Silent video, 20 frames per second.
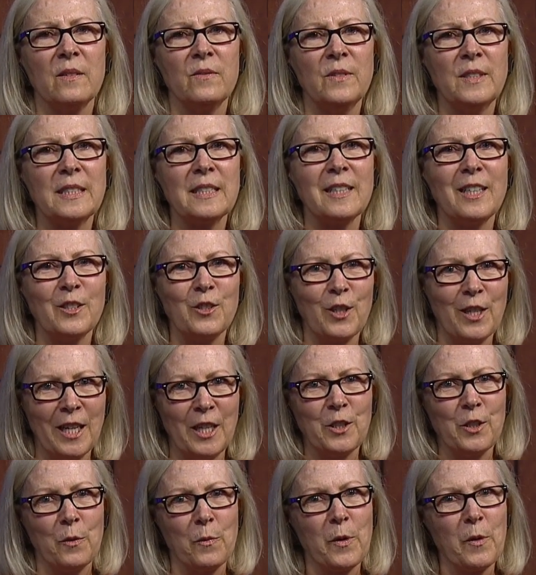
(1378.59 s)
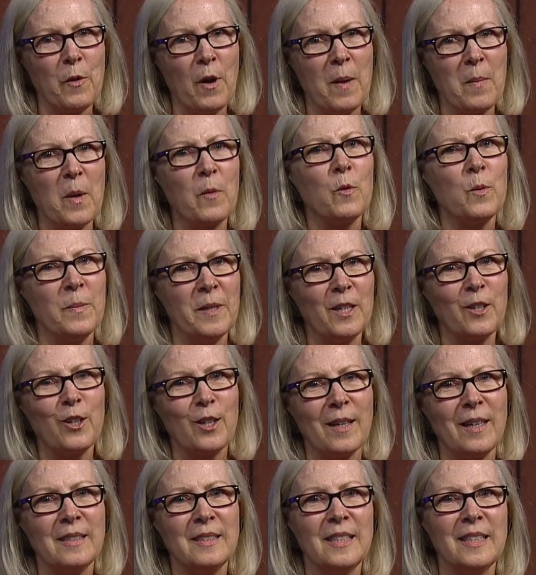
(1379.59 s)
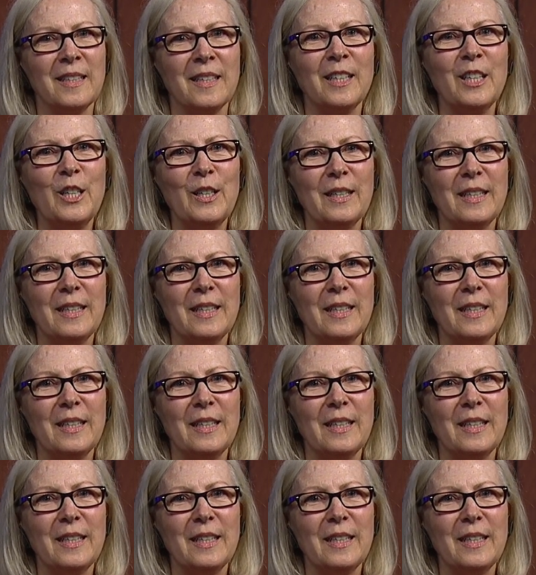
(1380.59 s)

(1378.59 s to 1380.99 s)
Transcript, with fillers: physical education requirement would be a good idea